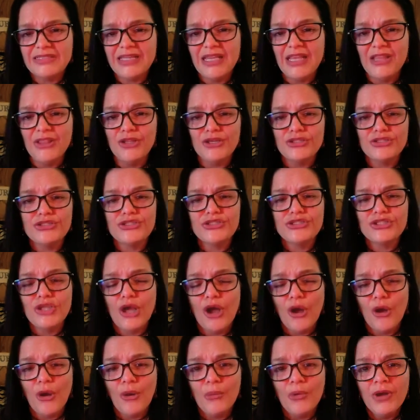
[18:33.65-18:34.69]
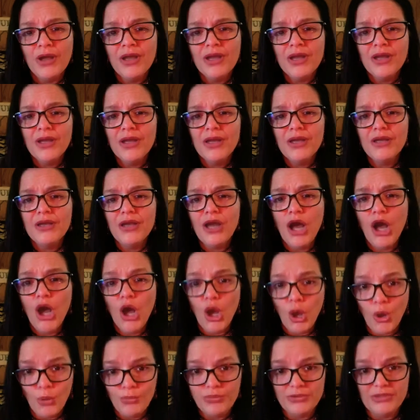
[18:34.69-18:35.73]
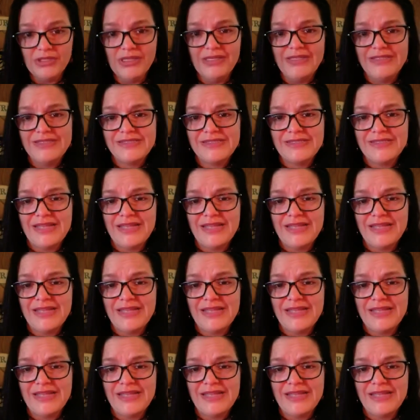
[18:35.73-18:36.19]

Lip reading: He looked so hopeless.